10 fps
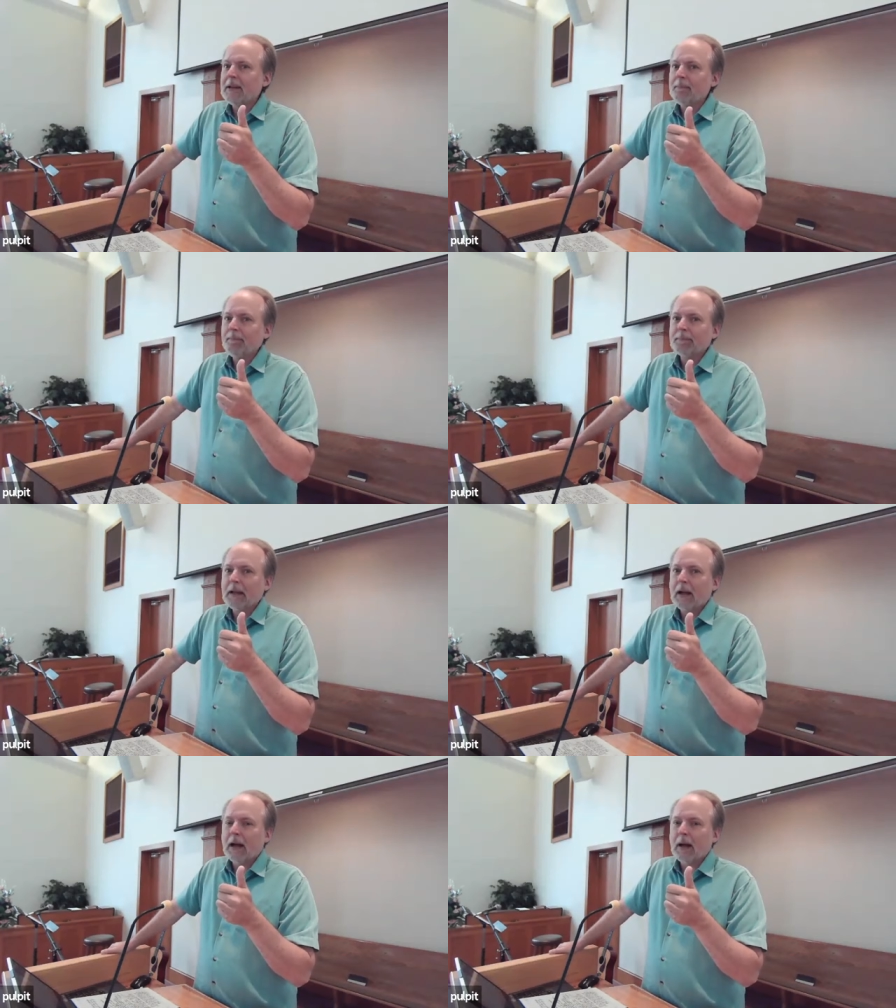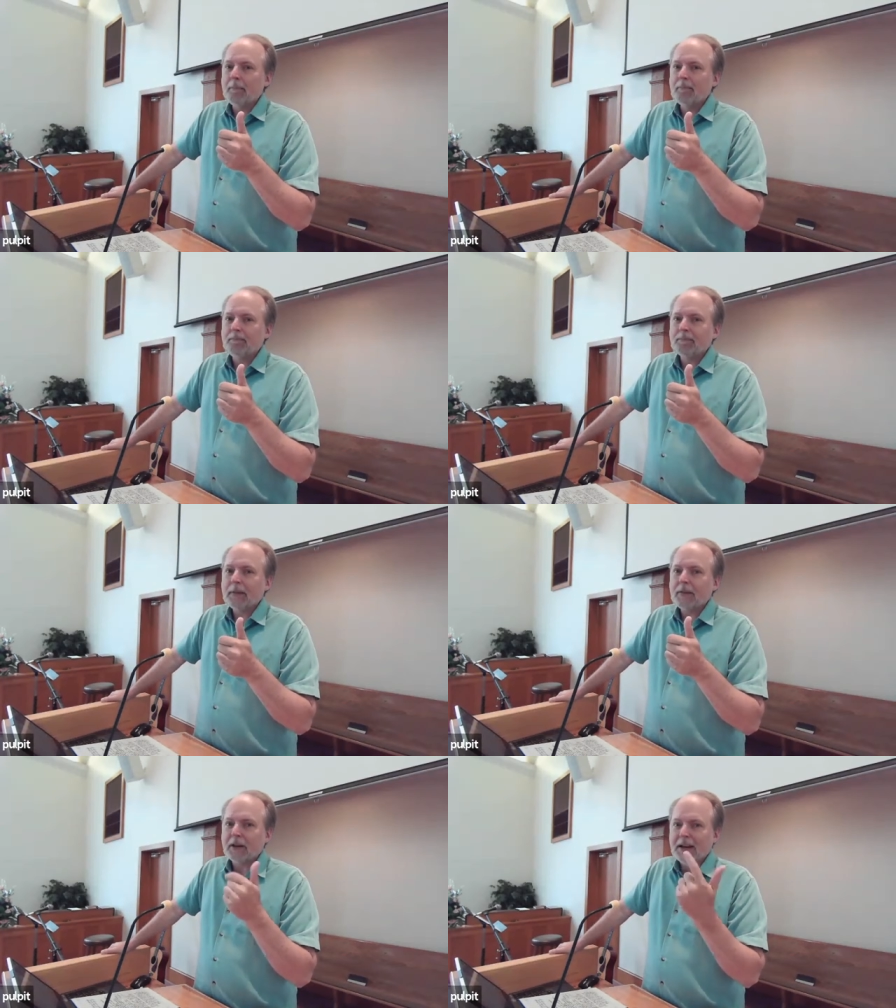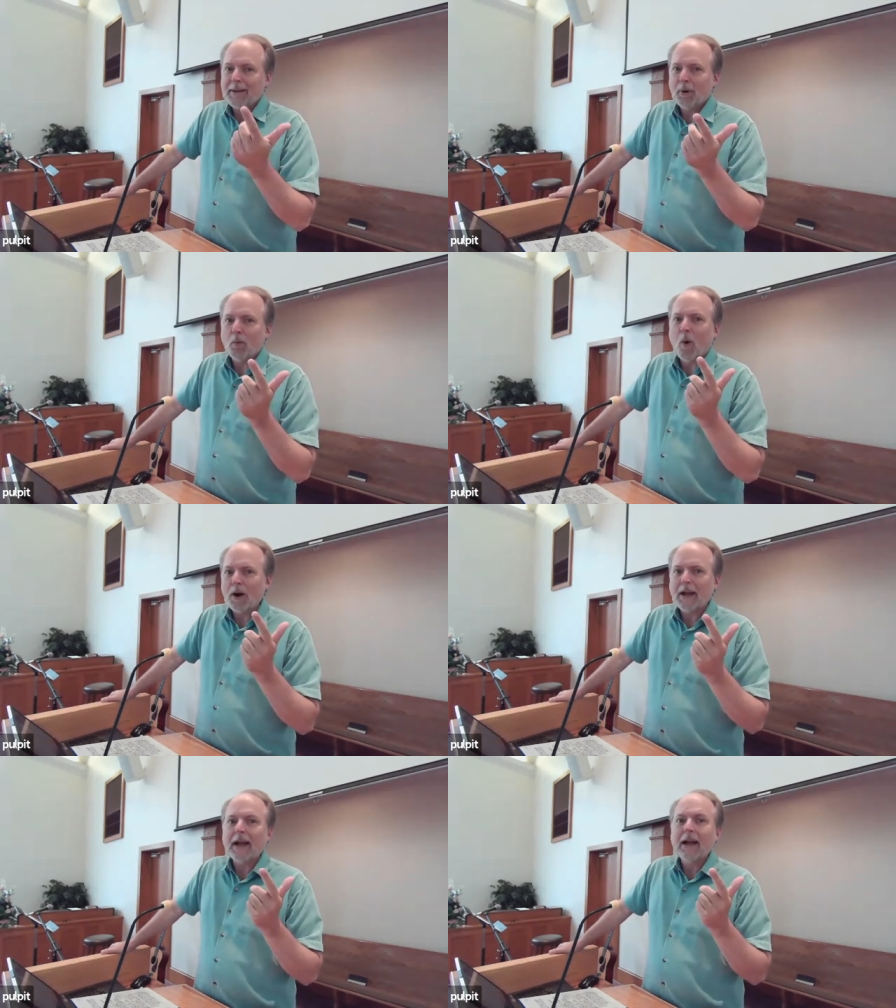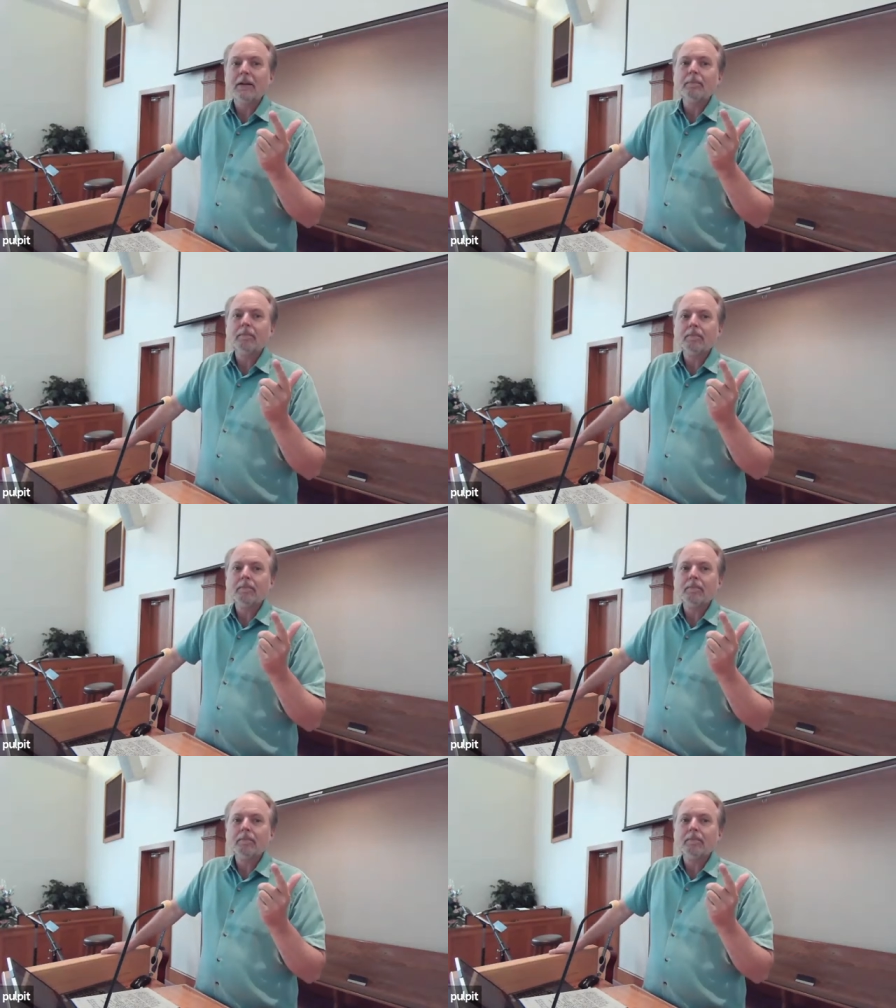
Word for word: him the, um, the lame are walking.